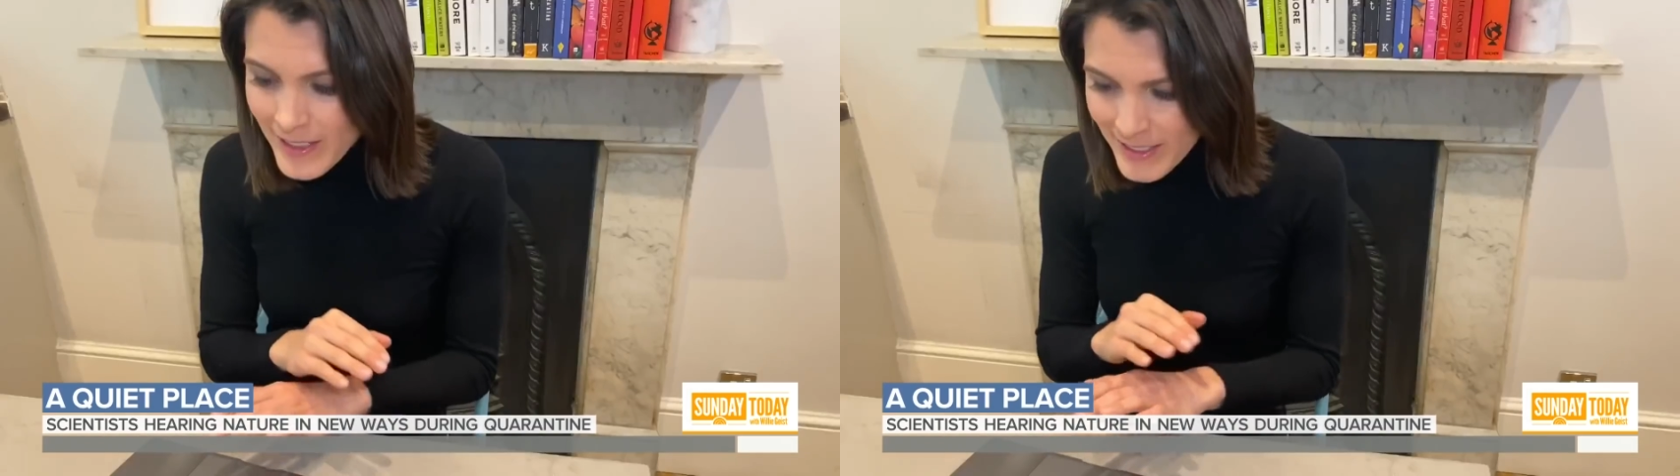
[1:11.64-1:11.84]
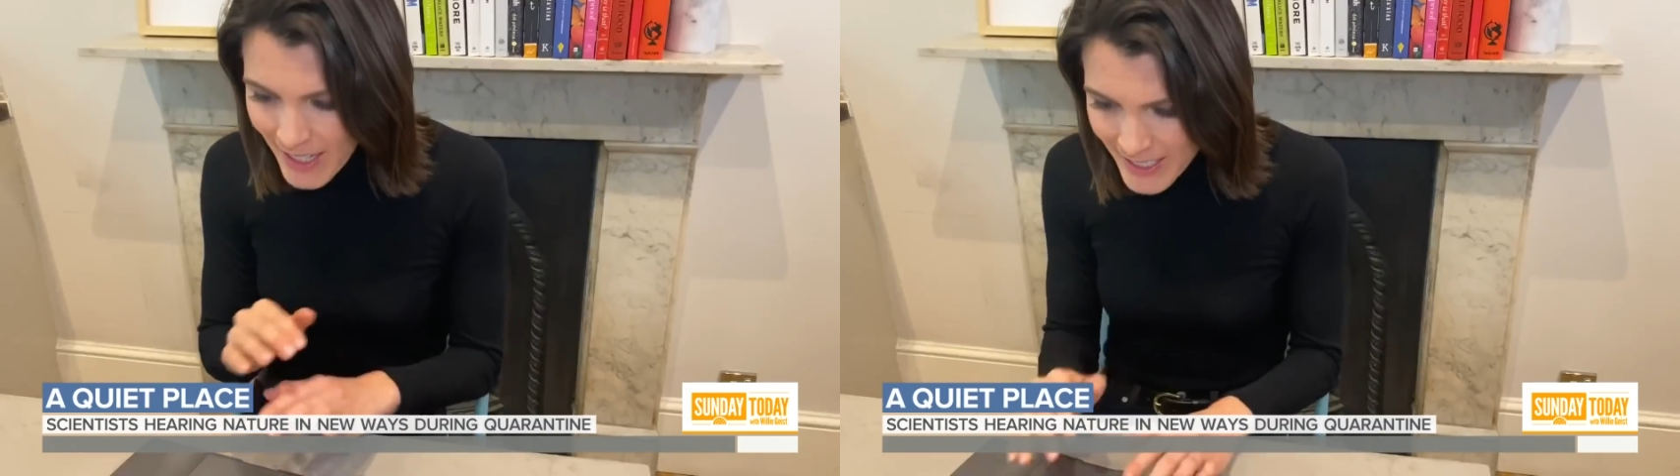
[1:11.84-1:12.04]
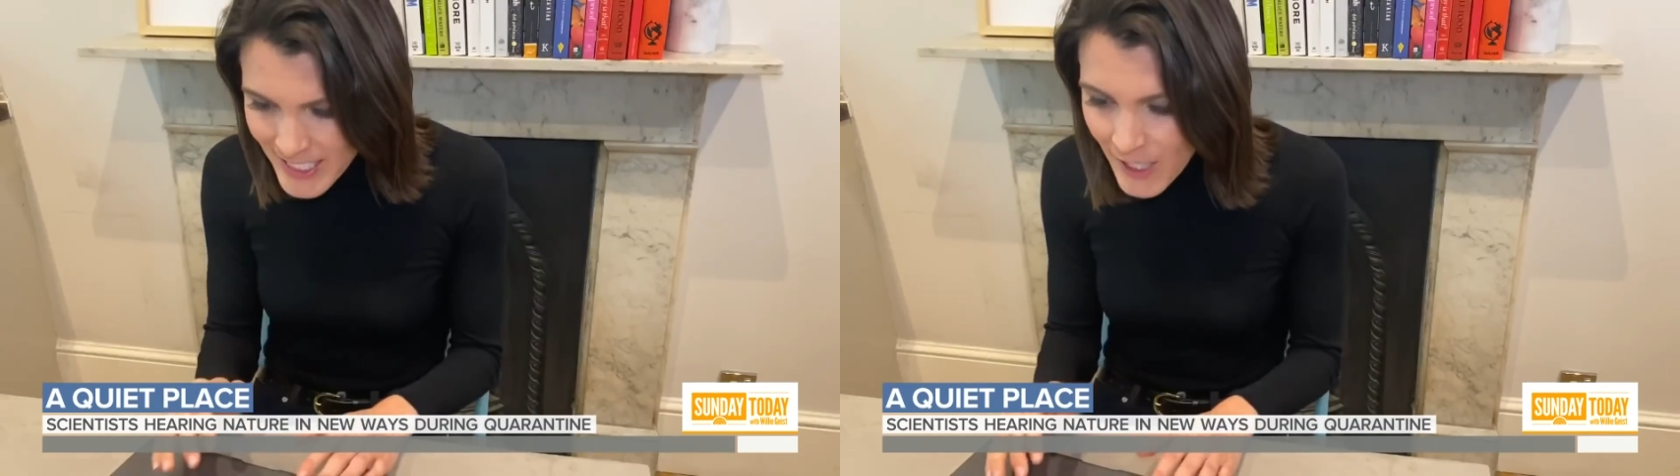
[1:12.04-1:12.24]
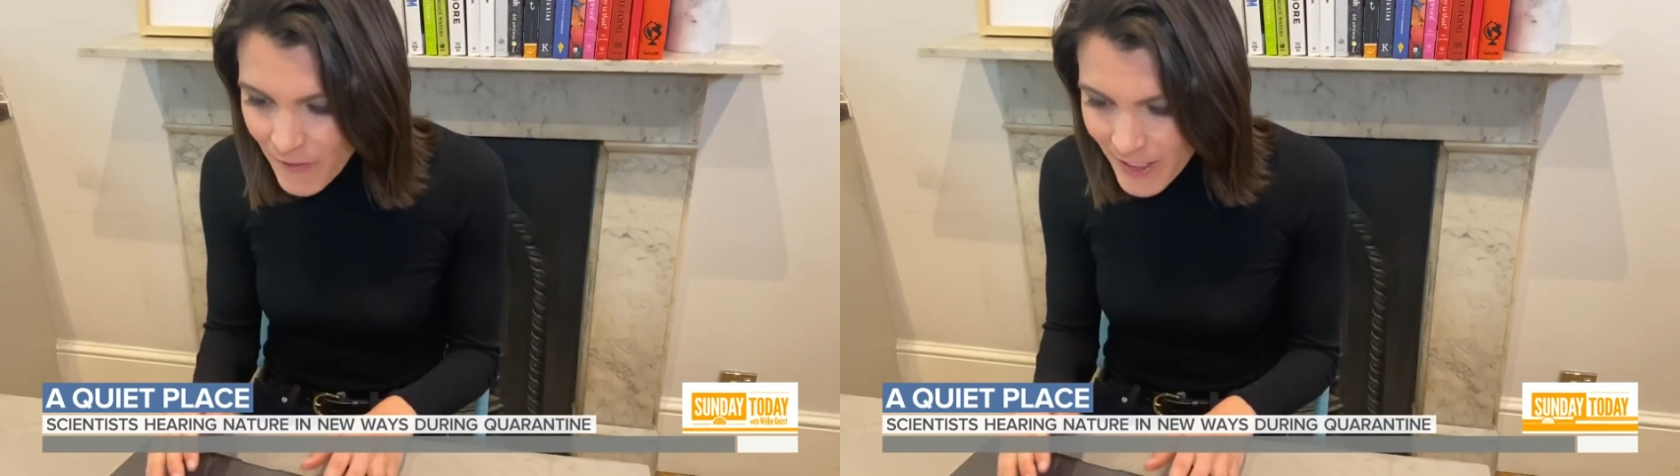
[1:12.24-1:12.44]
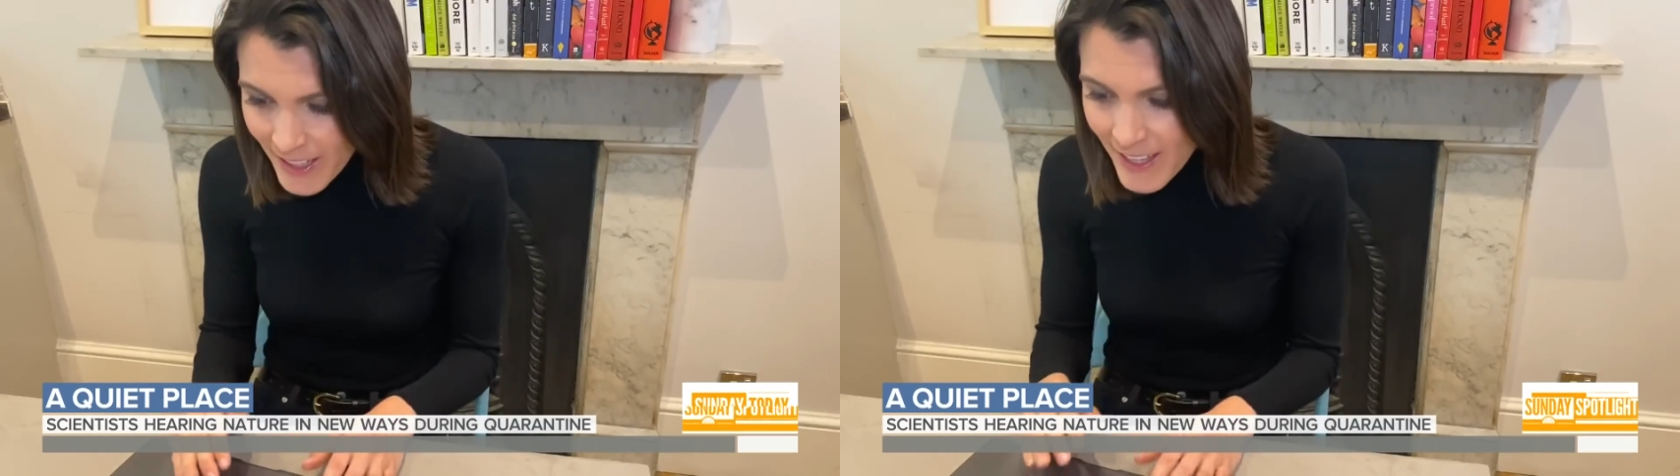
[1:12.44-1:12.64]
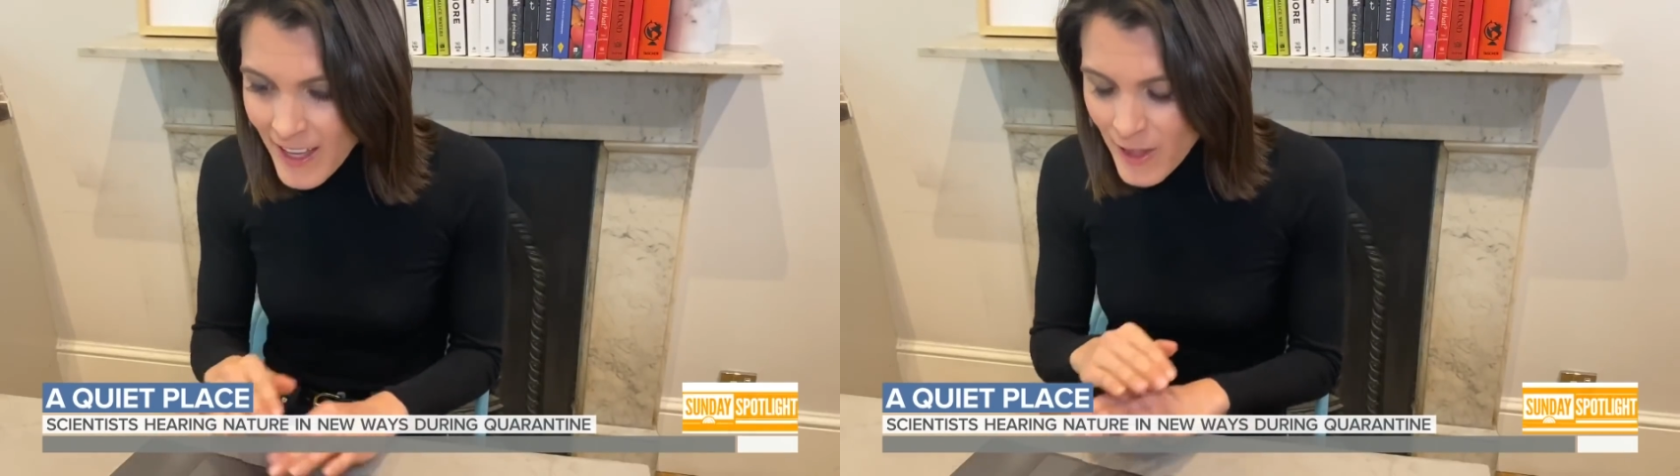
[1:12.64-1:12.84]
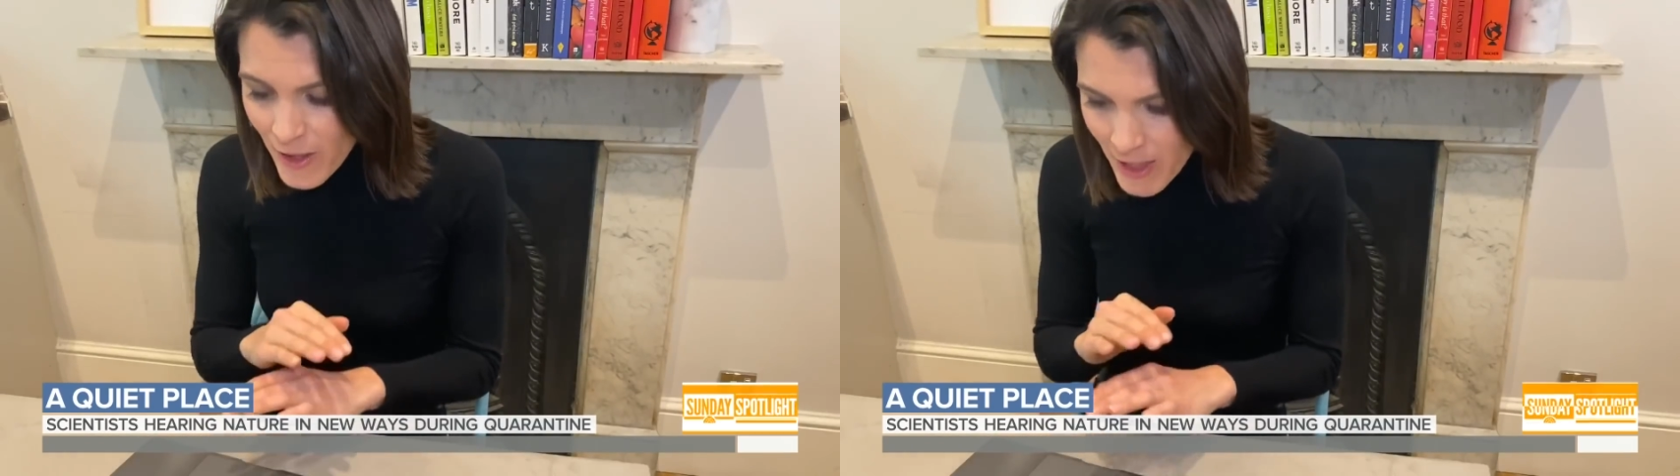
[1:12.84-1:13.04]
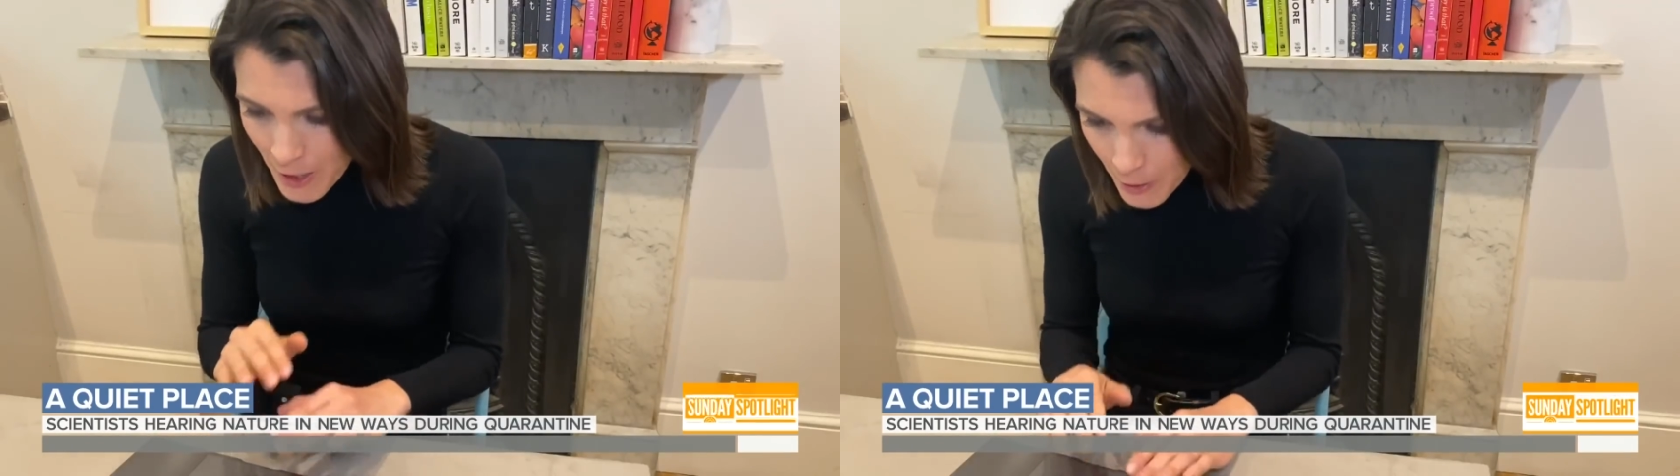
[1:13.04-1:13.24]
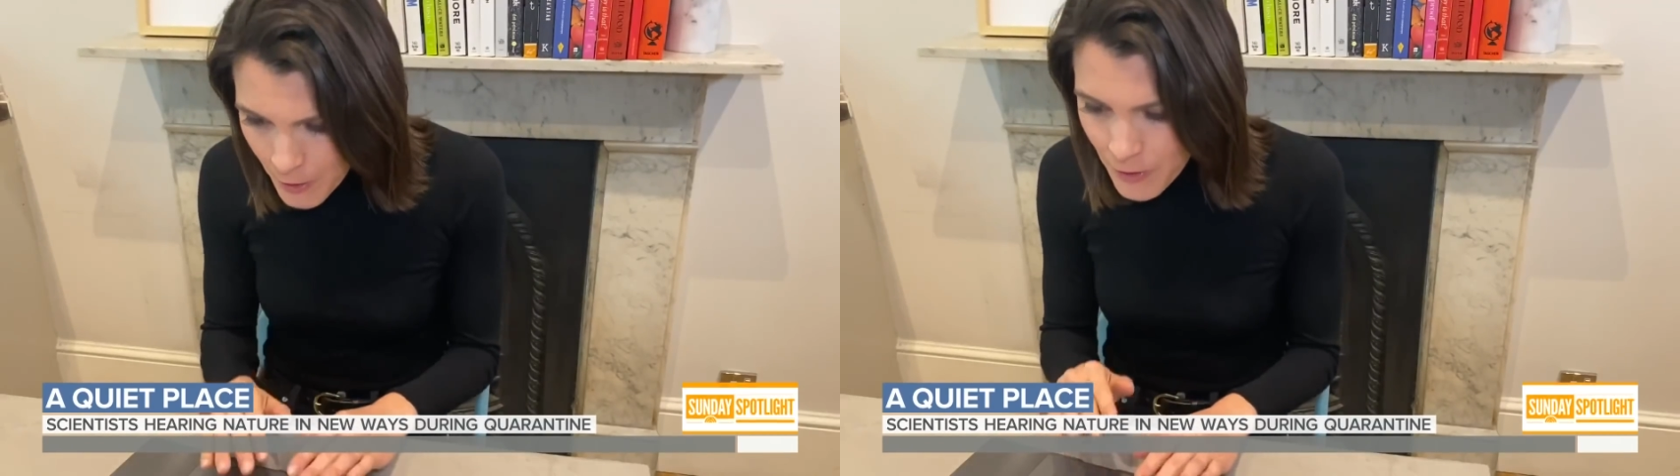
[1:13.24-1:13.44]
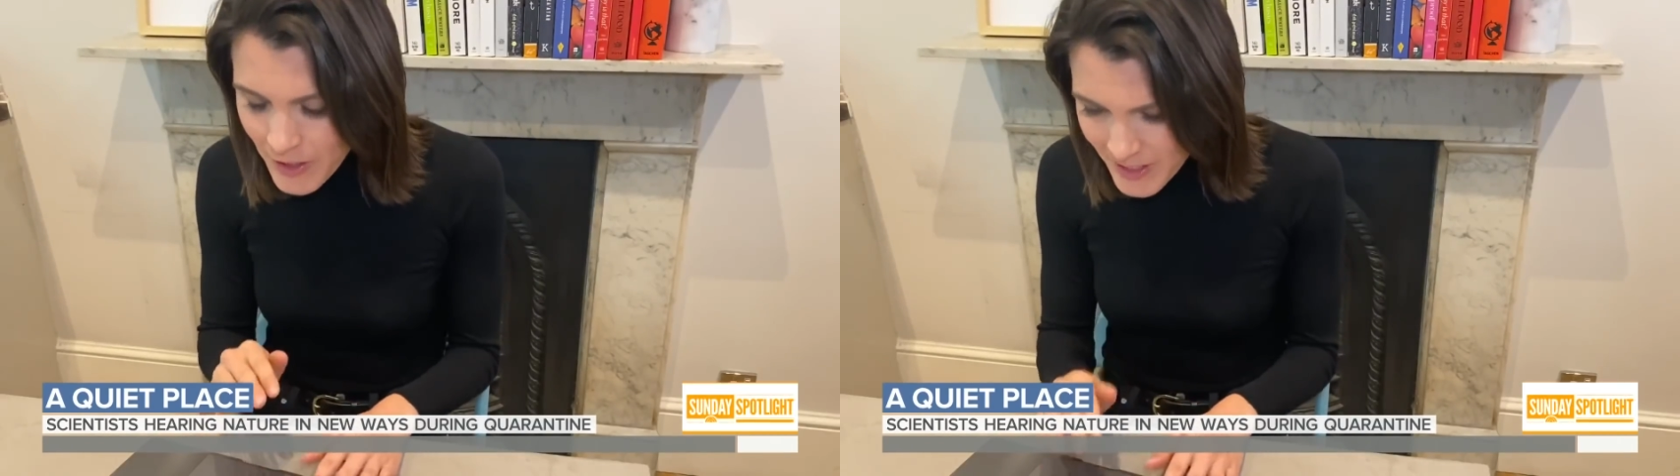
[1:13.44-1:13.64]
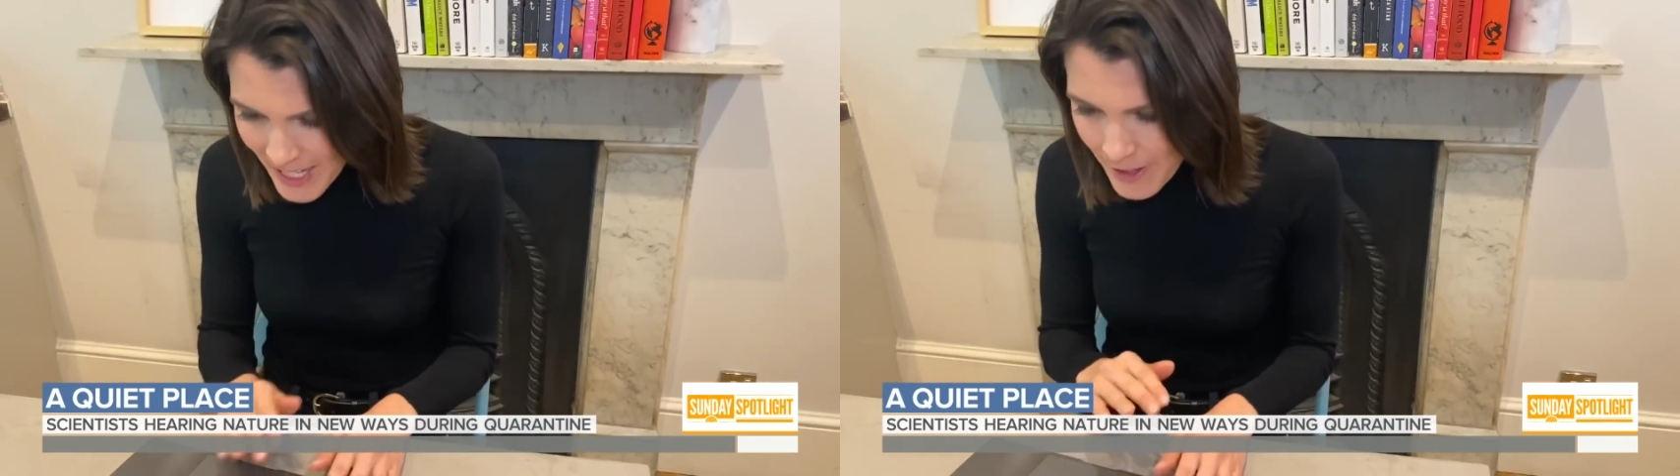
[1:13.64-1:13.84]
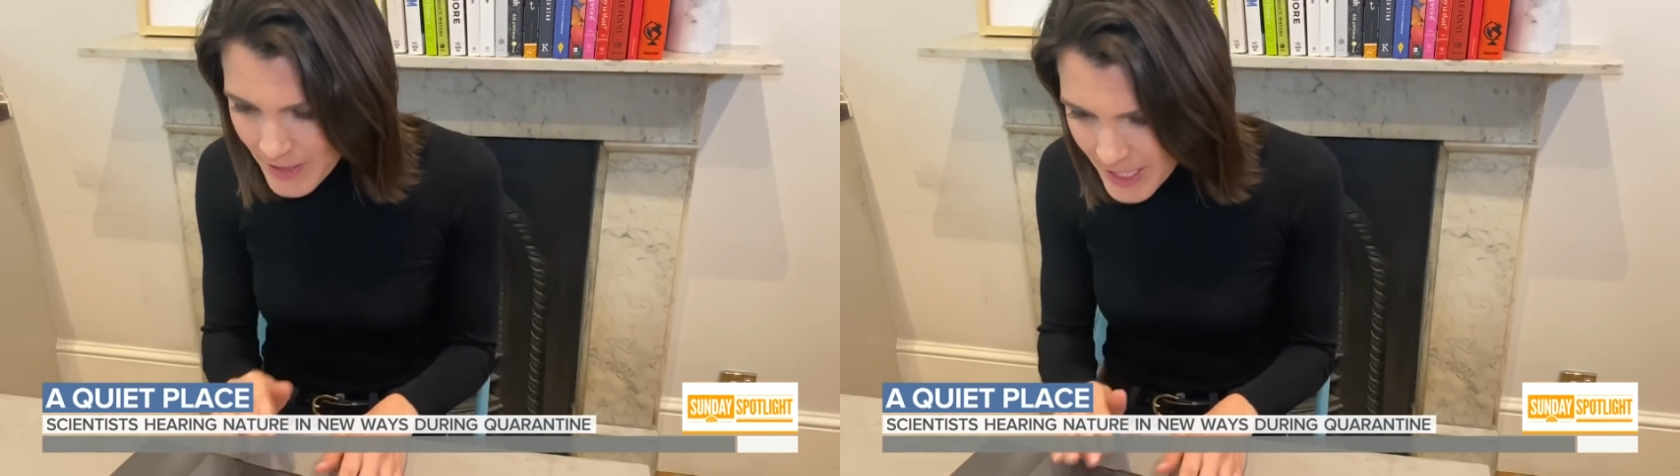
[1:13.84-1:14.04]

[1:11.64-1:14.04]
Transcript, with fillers: scientifically that the earth sounds